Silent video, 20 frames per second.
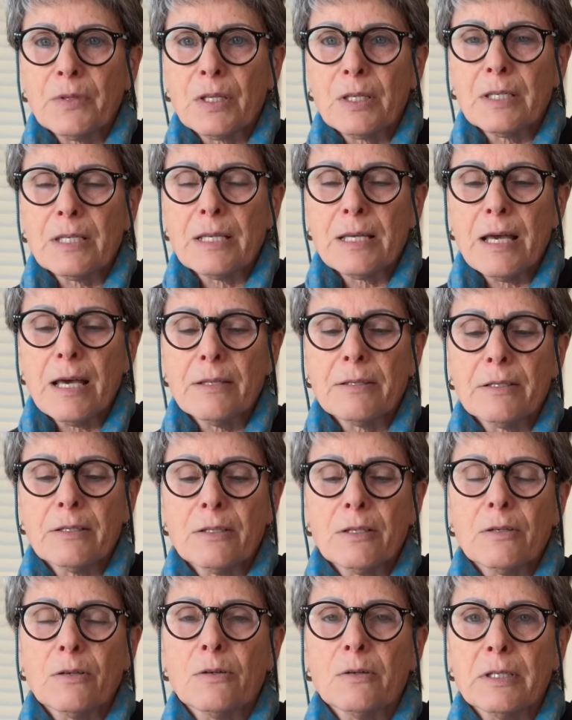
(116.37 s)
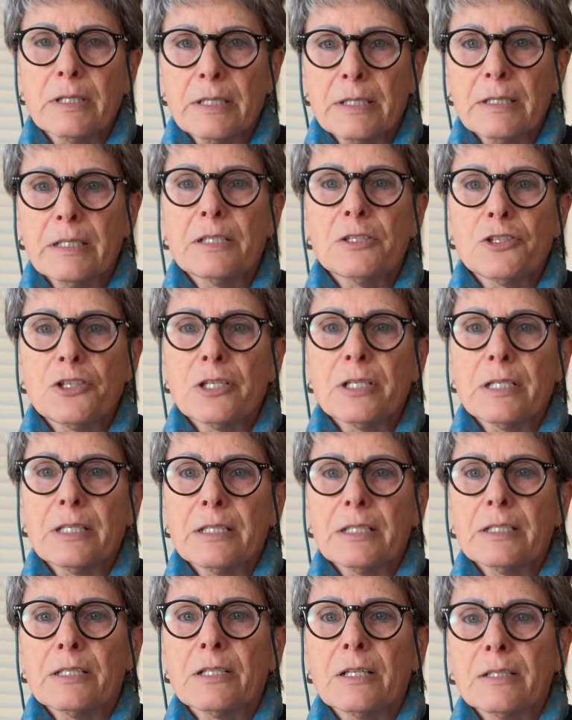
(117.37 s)
together or an Ninja
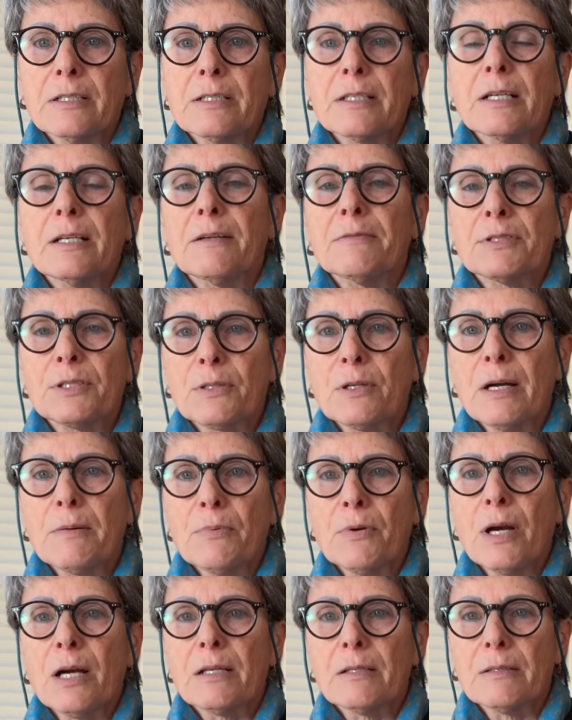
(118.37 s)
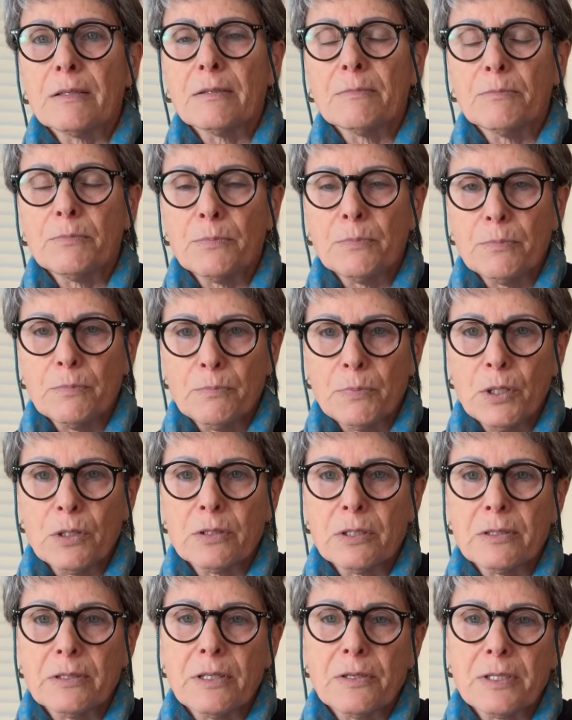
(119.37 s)
and a Darn Tough. So I brought
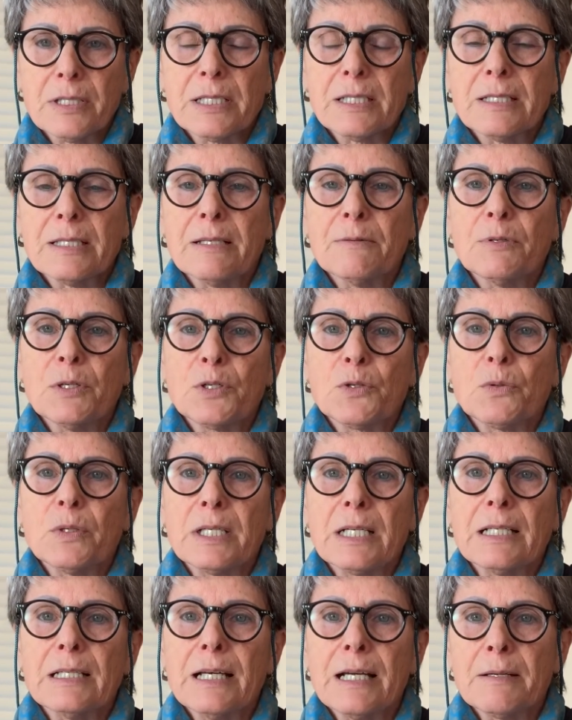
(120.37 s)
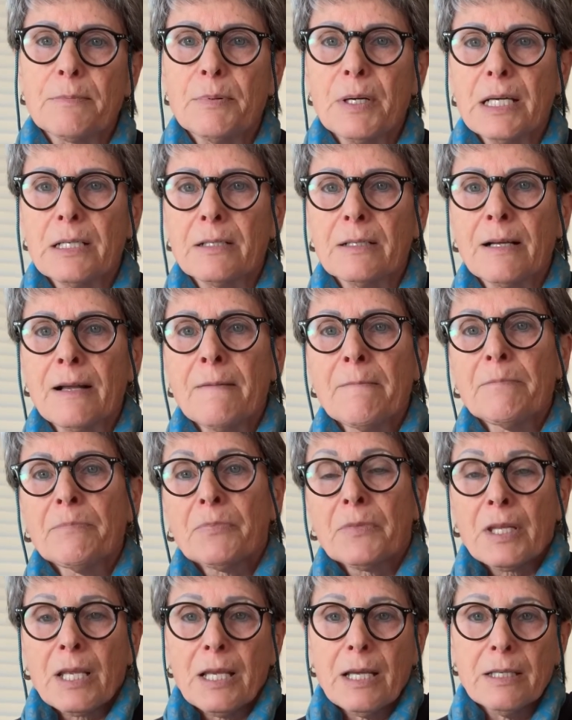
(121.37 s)
both of those to see which one I like better.
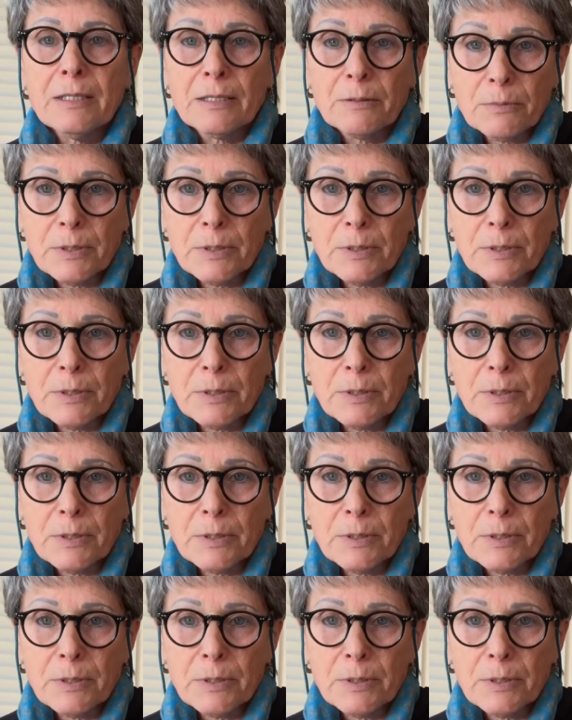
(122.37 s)
And the